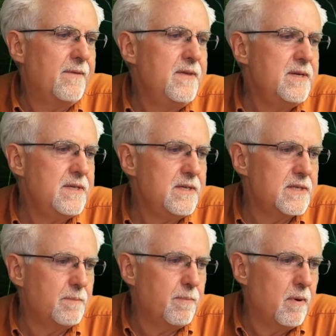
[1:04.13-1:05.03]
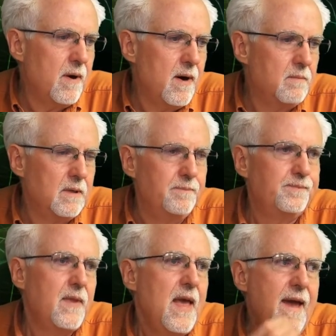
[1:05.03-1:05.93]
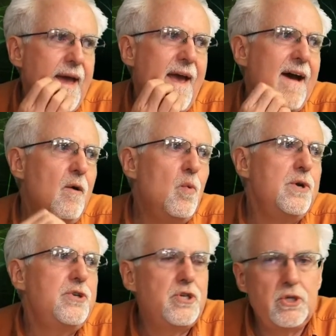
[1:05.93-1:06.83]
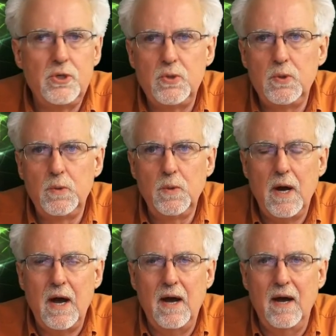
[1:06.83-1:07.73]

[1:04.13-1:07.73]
now this is the problem. How would you